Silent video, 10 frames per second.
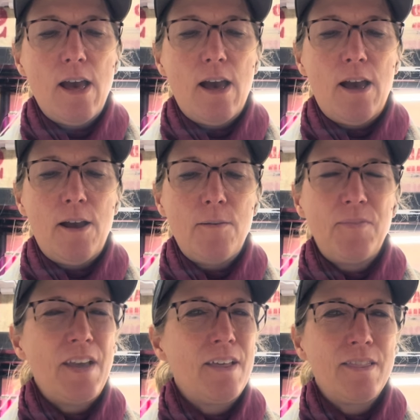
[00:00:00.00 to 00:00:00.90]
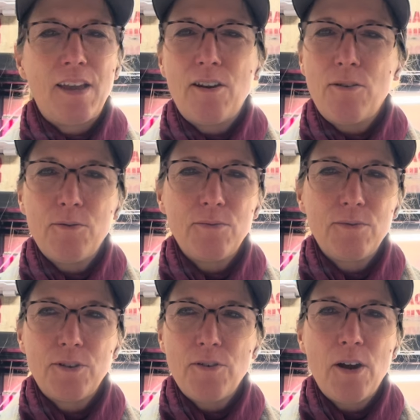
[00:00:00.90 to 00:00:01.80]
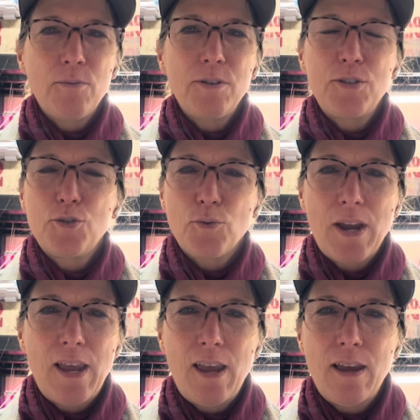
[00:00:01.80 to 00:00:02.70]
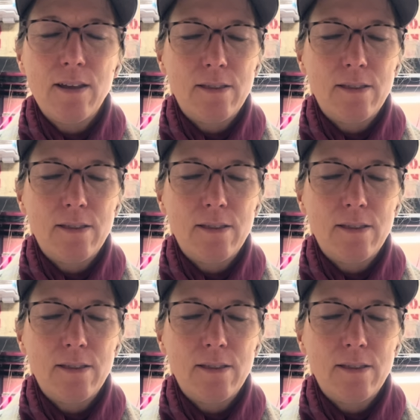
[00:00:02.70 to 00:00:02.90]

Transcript: They're not really stringy.